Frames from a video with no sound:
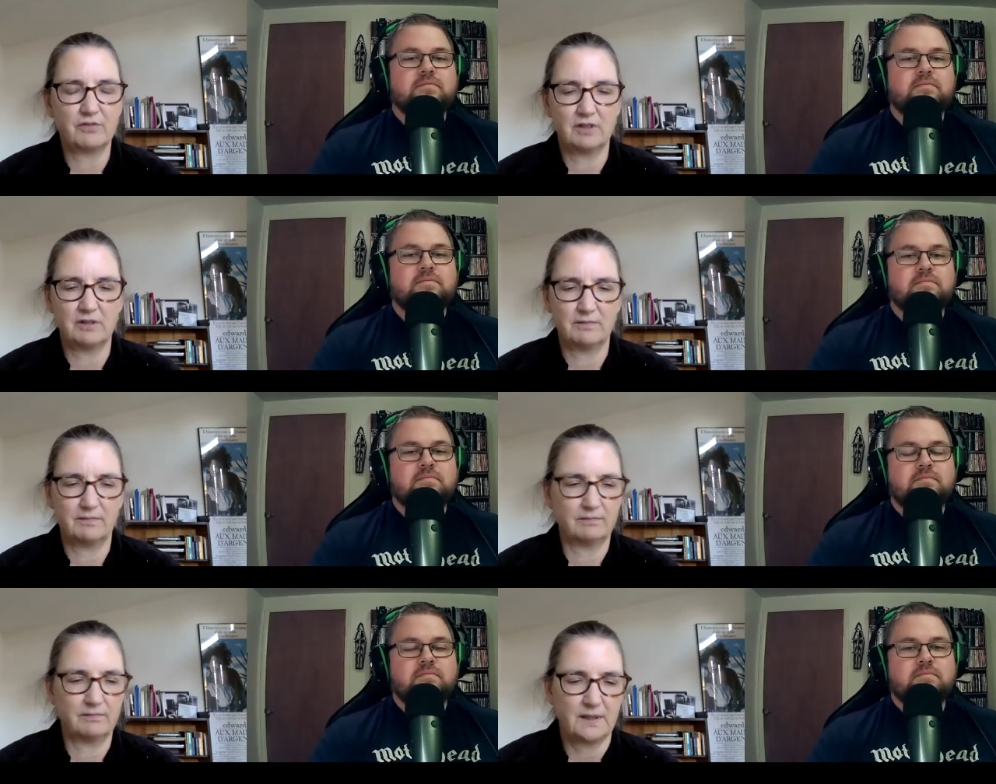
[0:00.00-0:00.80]

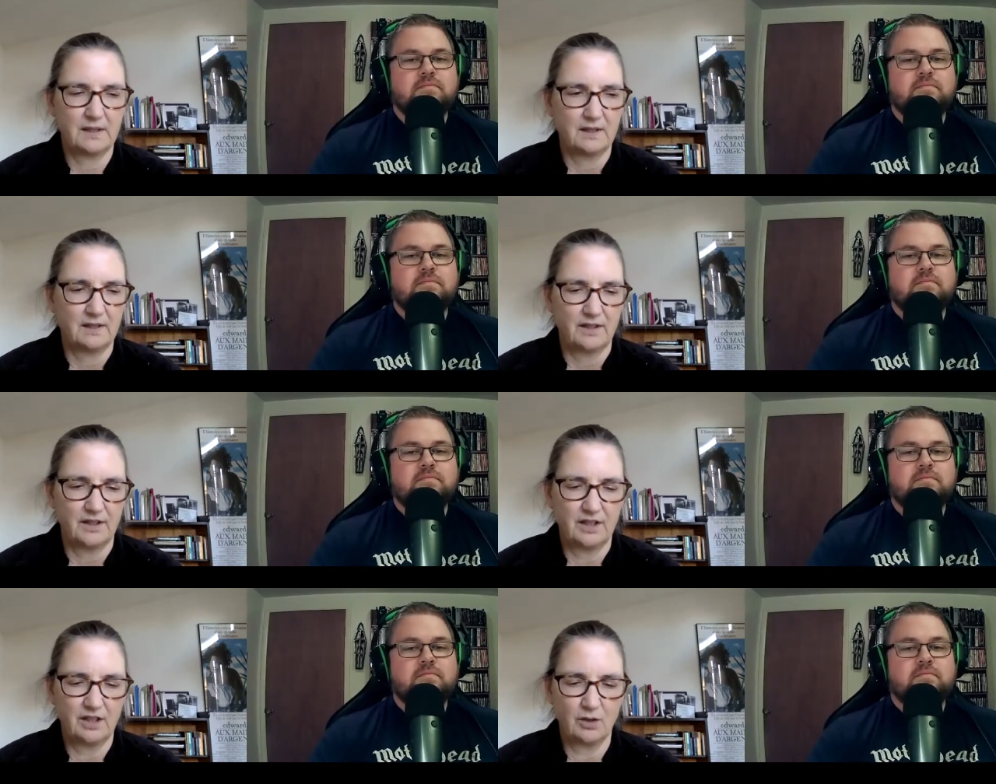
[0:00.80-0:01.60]
Speaker 1: um,
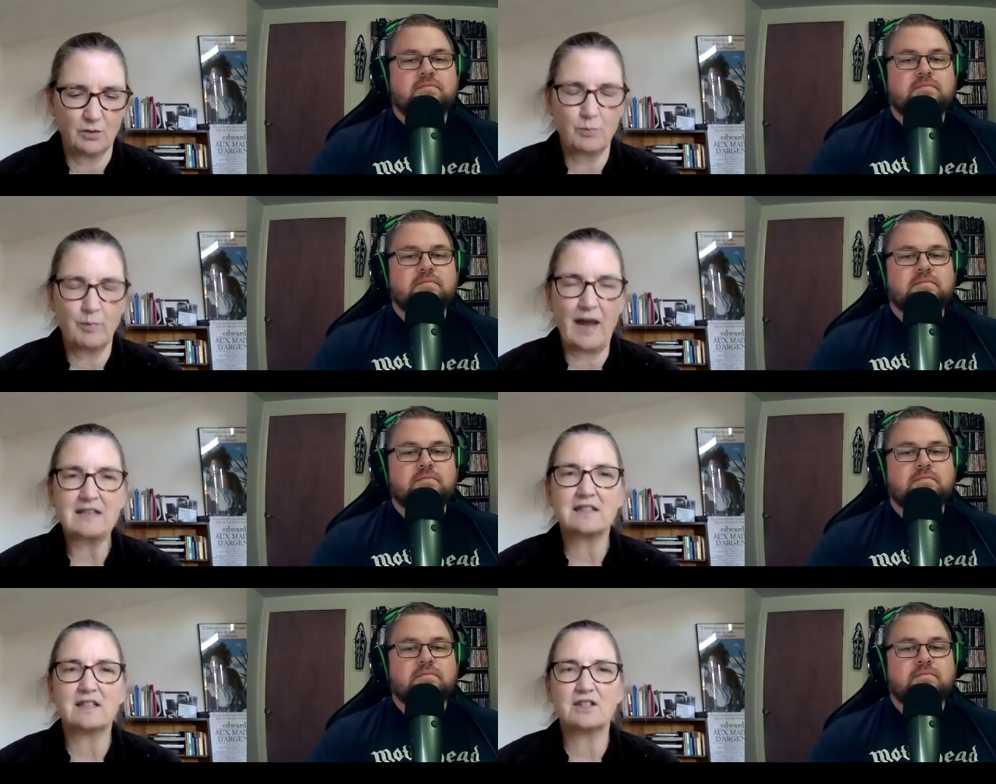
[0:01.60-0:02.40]
you know
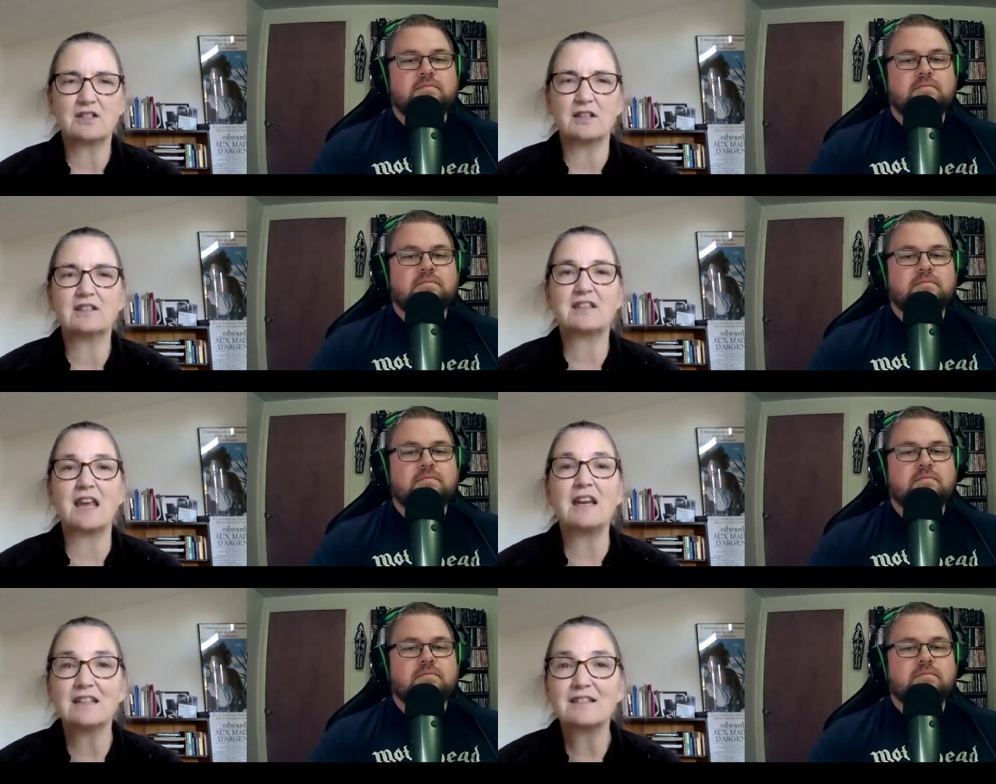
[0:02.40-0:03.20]
mass eh,
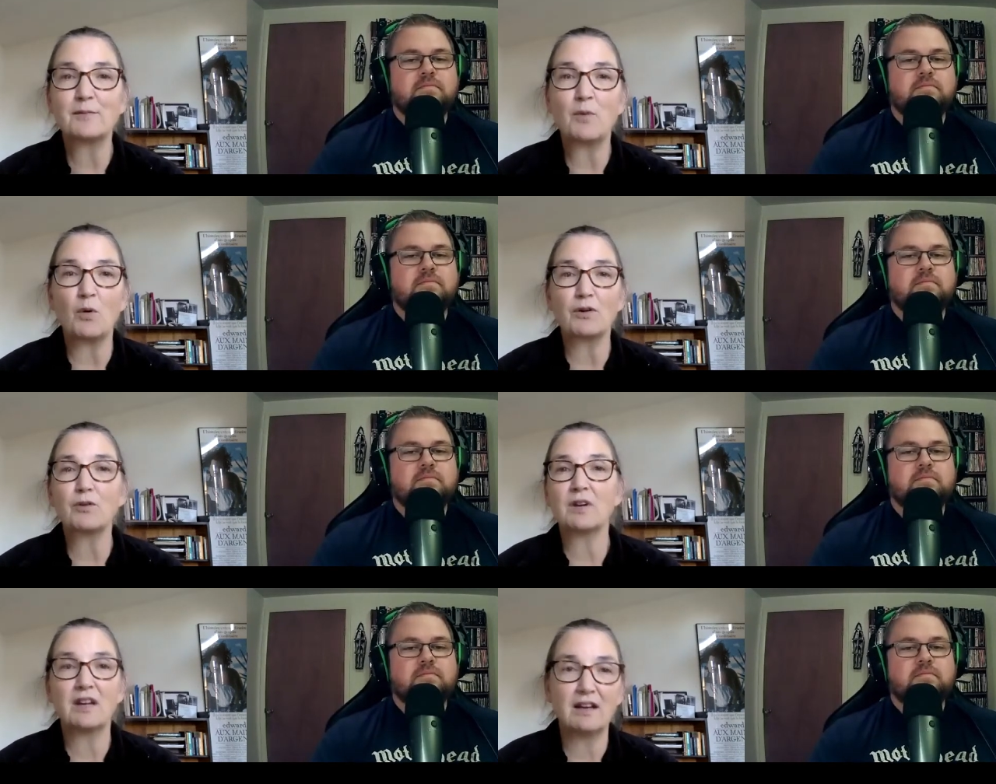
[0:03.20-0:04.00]
sadism or
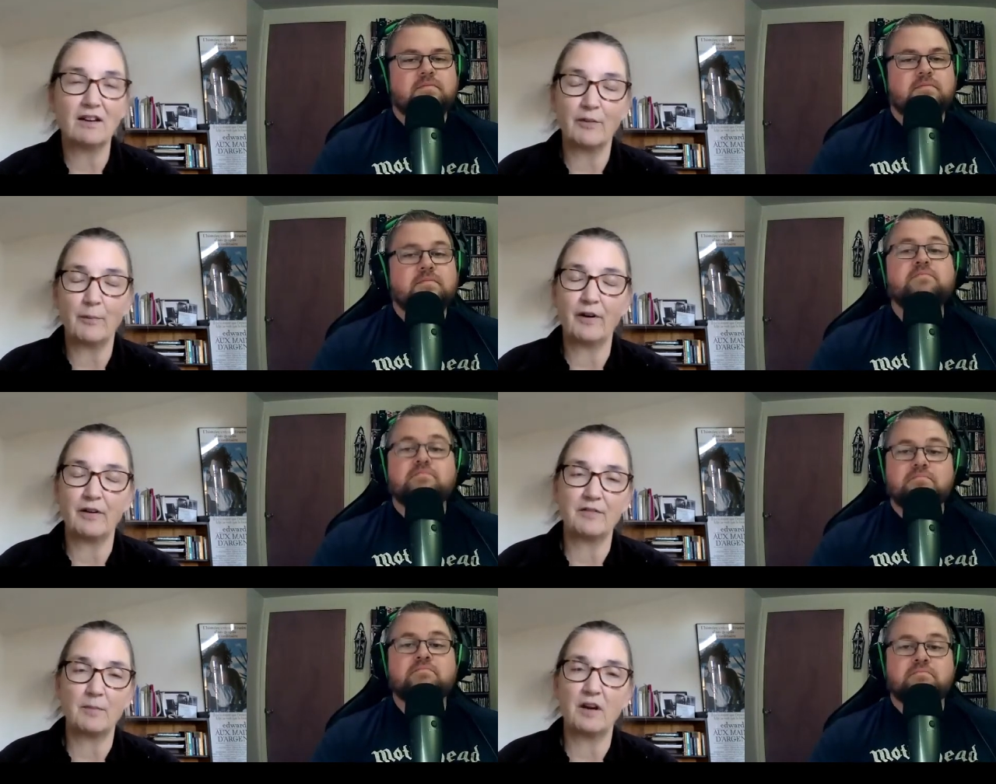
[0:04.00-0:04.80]
greed on the
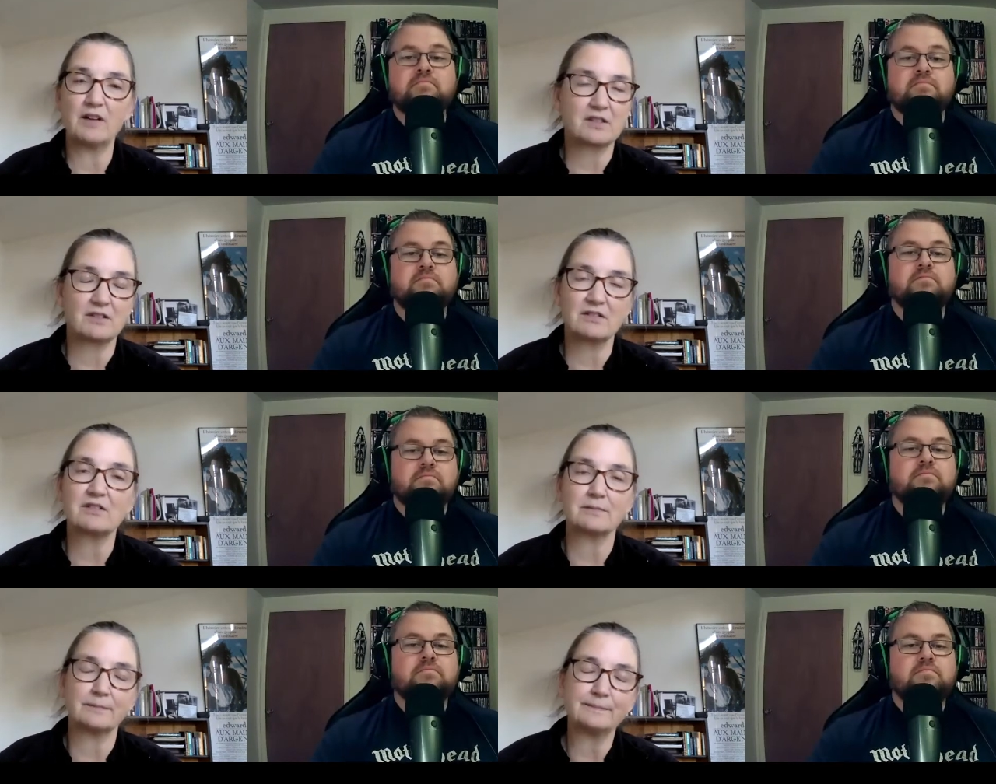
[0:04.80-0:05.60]
part of the mm-hmm.
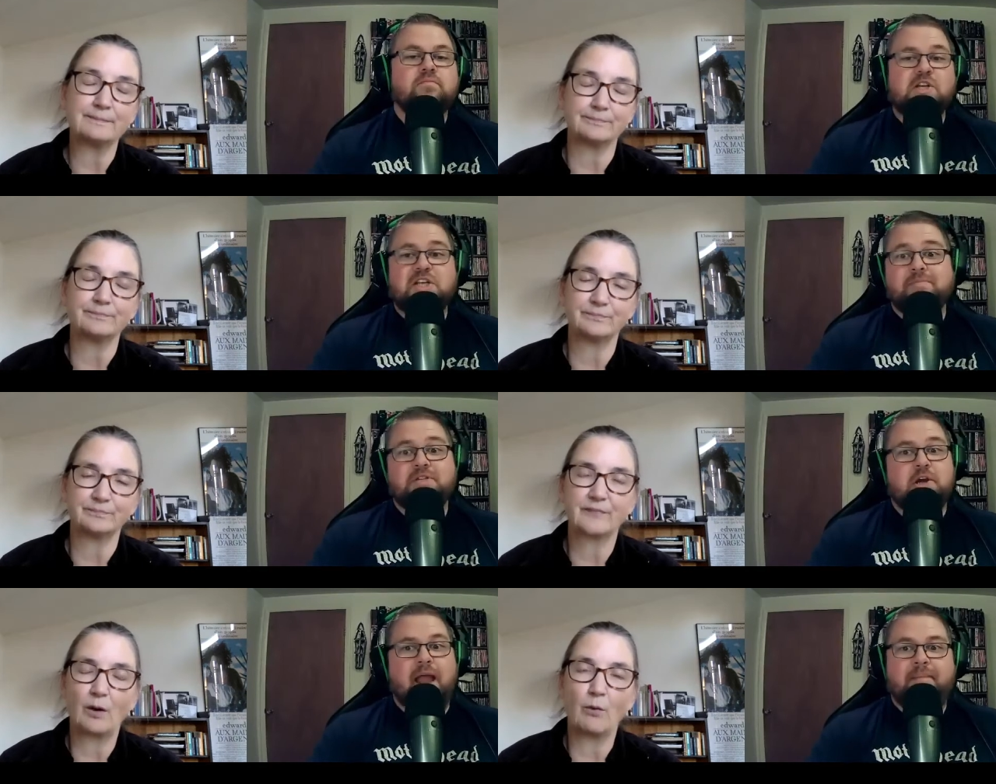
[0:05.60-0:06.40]
bosses
Speaker 2: which i'm
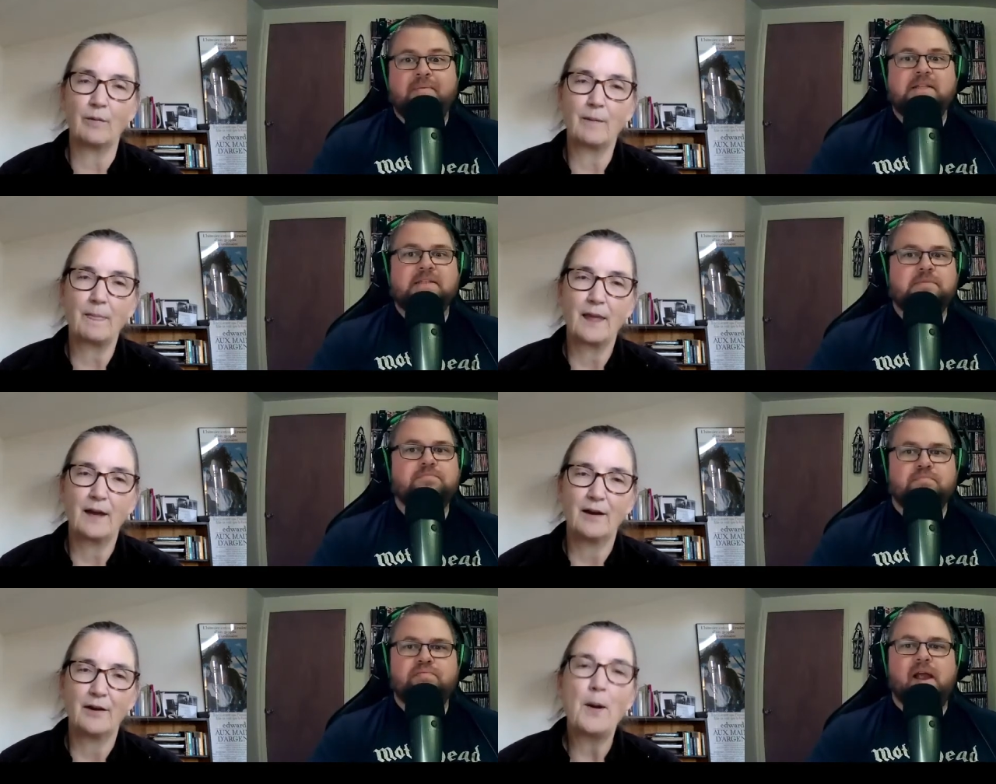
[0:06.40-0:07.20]
sure
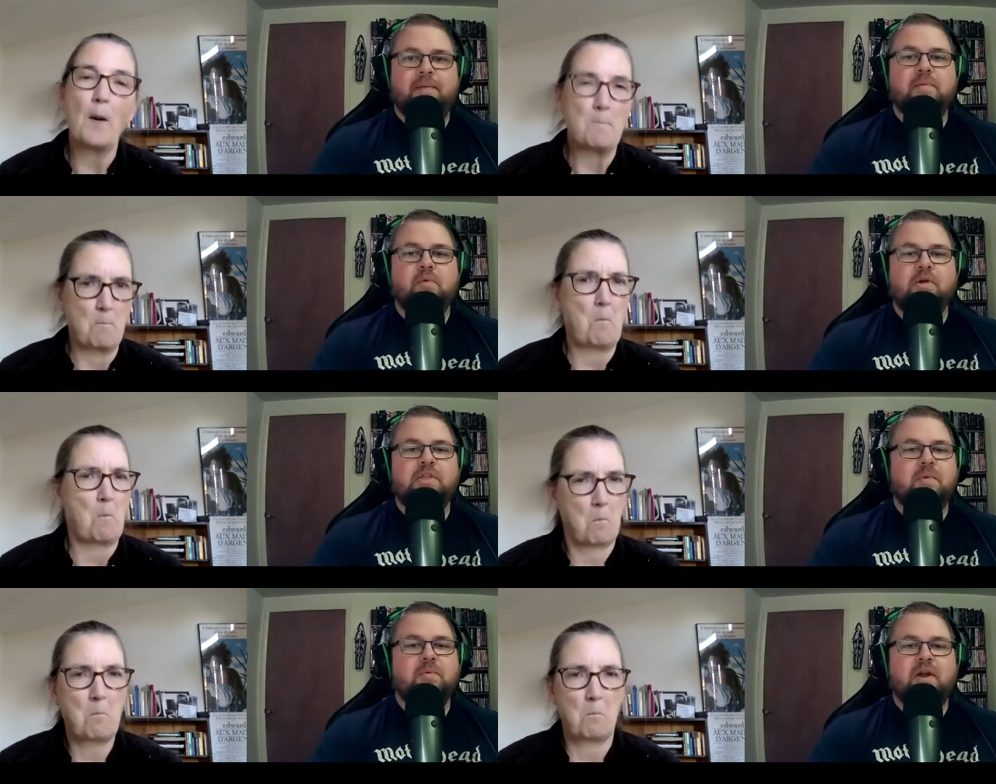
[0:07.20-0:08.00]
happens probably
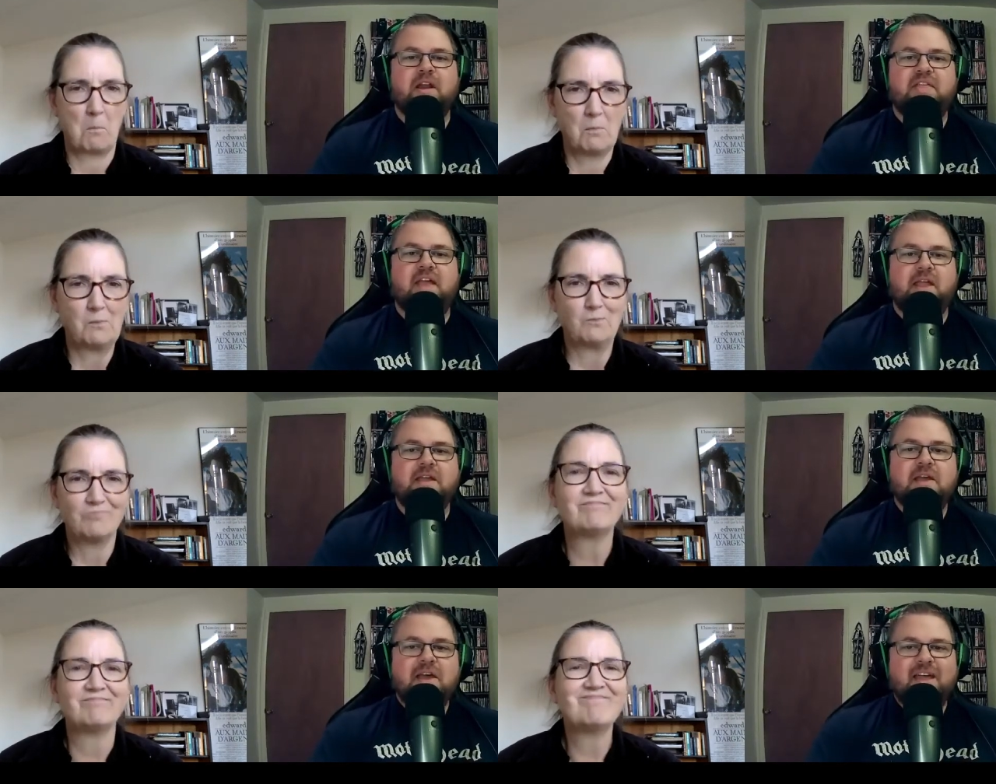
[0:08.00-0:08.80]
more than we want to think